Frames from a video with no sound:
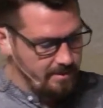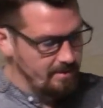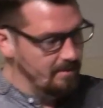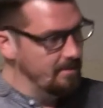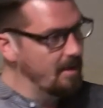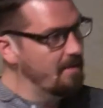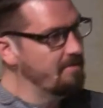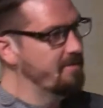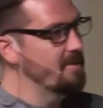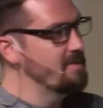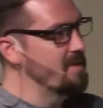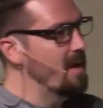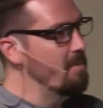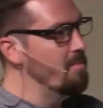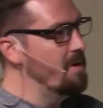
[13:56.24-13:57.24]
love does
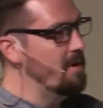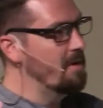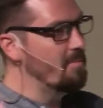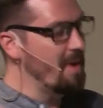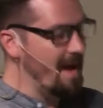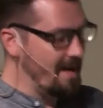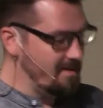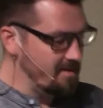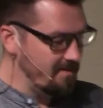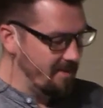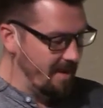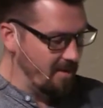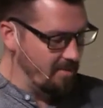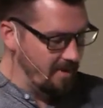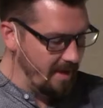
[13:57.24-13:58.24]
not mean a passive
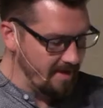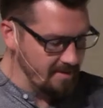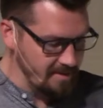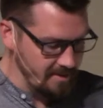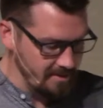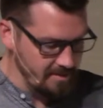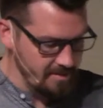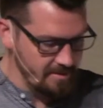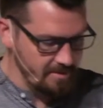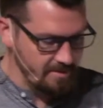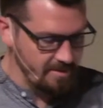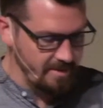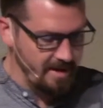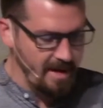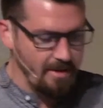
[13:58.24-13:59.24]
acquiescence
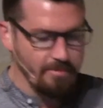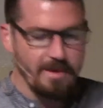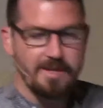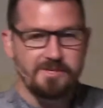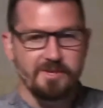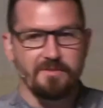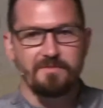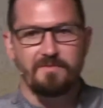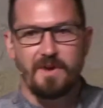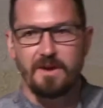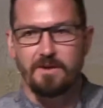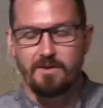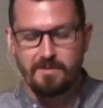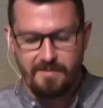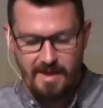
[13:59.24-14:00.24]
to the now raging
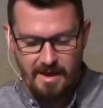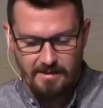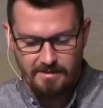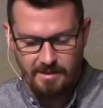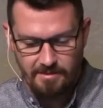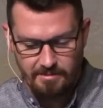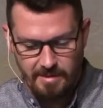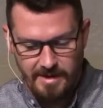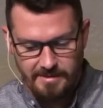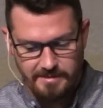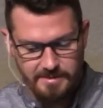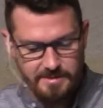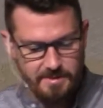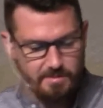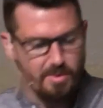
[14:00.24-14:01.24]
fire of hate that
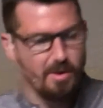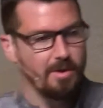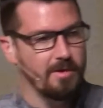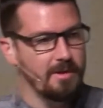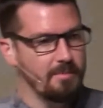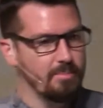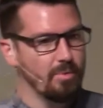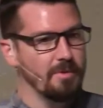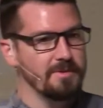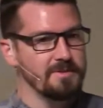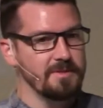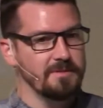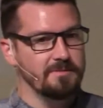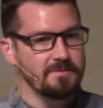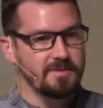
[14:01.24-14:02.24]
threatens to burn and
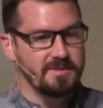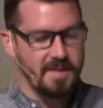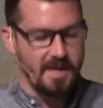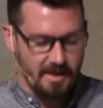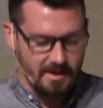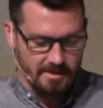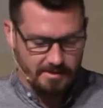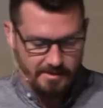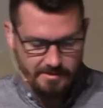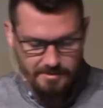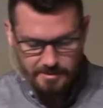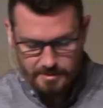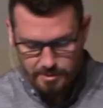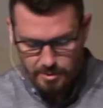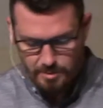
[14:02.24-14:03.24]
poison, to take and
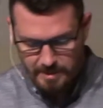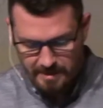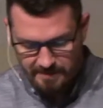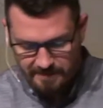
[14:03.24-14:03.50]
consume and